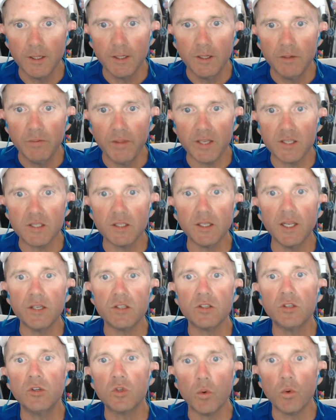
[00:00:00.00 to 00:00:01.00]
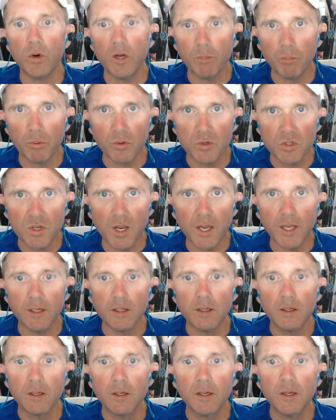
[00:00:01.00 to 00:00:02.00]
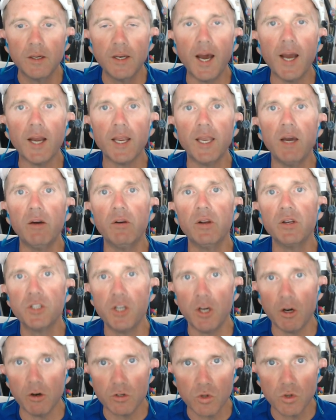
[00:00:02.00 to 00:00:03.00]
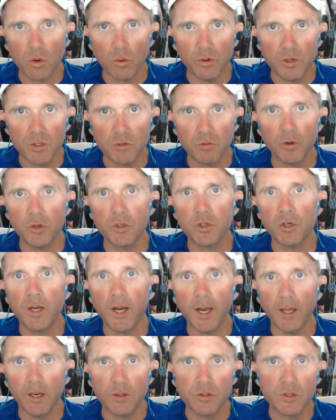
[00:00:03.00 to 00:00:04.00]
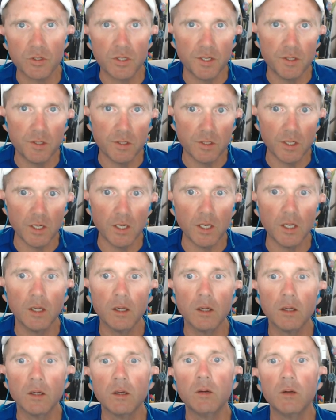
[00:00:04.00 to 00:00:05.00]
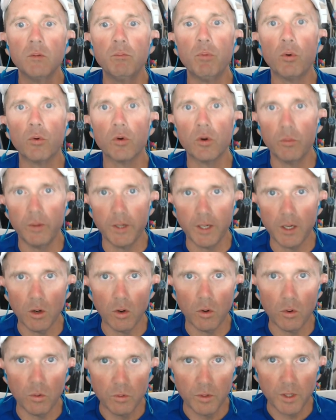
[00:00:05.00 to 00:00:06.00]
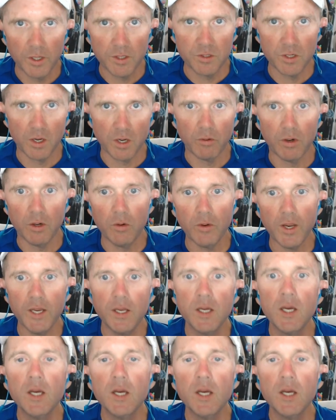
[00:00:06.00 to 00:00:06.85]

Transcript: That's less than 20%, not counting territories, Virgin Islands, D.C., Puerto Rico, etc., okay?